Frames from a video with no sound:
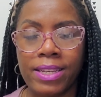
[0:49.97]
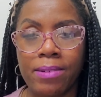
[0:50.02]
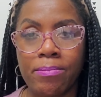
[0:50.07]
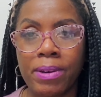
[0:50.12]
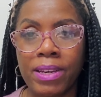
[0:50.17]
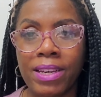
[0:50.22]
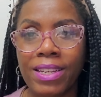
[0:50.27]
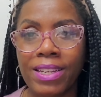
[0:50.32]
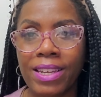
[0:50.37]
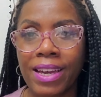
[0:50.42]
Am
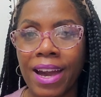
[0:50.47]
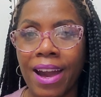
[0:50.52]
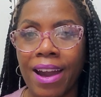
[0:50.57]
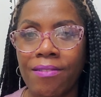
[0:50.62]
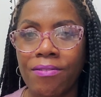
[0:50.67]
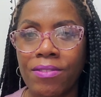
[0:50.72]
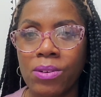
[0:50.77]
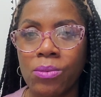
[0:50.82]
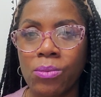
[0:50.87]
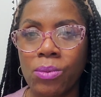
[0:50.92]
I going to
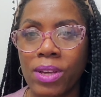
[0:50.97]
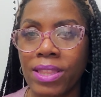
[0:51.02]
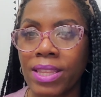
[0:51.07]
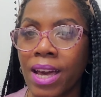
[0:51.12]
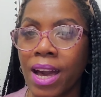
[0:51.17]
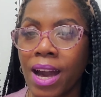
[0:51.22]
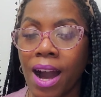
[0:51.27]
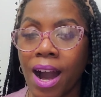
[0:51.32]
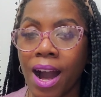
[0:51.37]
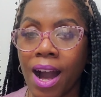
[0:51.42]
have it with
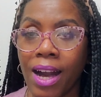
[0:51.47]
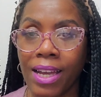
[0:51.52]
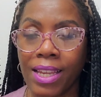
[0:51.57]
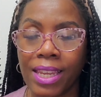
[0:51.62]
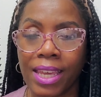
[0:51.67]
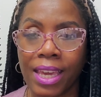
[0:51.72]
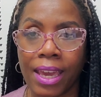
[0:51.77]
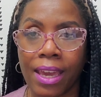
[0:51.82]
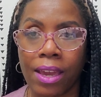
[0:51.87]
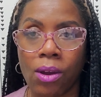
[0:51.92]

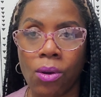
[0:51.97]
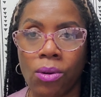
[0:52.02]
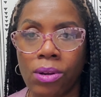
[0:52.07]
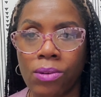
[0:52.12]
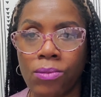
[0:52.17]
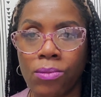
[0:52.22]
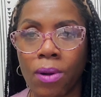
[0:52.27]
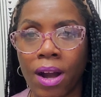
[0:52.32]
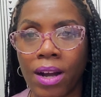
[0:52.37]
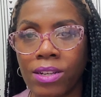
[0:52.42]
honey
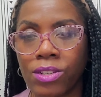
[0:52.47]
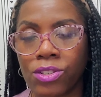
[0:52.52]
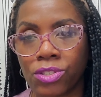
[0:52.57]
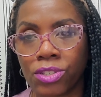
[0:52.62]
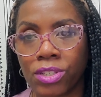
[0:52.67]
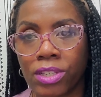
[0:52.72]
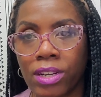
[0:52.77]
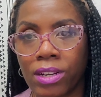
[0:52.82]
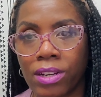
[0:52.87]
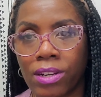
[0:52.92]
or rock
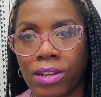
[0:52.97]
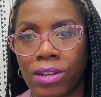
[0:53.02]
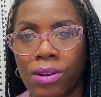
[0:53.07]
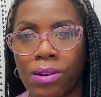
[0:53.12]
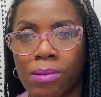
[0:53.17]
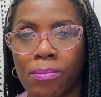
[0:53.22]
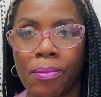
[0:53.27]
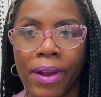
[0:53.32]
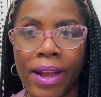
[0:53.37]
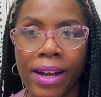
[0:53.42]
sugar
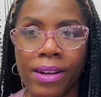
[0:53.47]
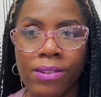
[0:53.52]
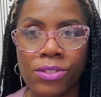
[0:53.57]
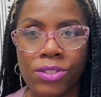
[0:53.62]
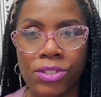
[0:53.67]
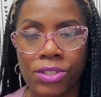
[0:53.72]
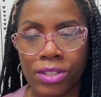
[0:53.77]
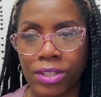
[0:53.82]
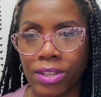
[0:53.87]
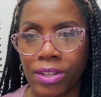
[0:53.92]
or brown
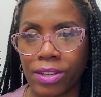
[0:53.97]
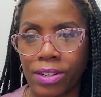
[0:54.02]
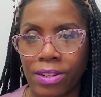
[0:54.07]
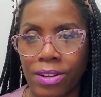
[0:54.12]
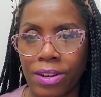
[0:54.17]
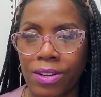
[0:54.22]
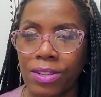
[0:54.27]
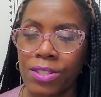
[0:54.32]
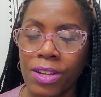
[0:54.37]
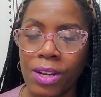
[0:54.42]
sugar
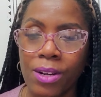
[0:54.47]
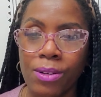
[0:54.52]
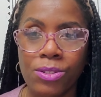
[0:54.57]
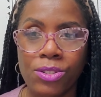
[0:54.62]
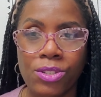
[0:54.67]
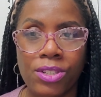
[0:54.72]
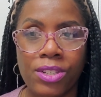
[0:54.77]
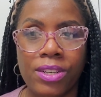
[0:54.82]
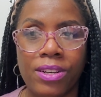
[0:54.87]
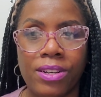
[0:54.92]
or no
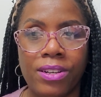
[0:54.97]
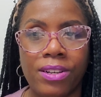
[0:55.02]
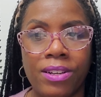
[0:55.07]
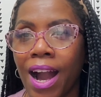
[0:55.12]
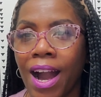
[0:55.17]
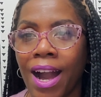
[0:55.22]
sugar?